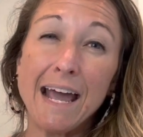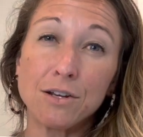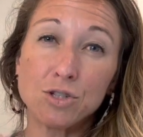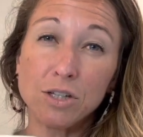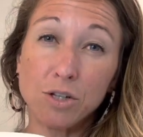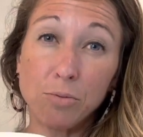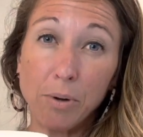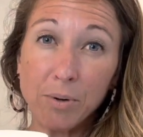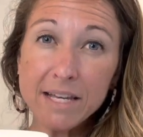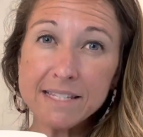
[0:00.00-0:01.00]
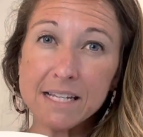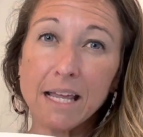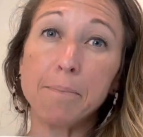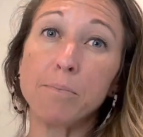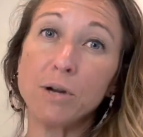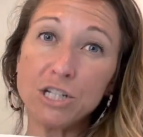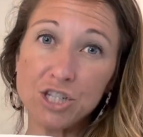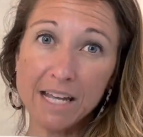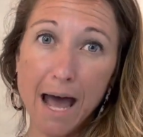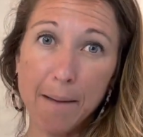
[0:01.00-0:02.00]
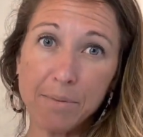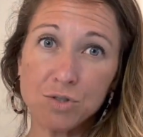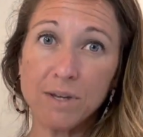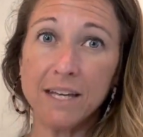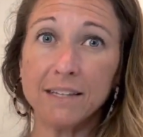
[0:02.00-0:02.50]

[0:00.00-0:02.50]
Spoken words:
extra little bonus to like bridge the gap between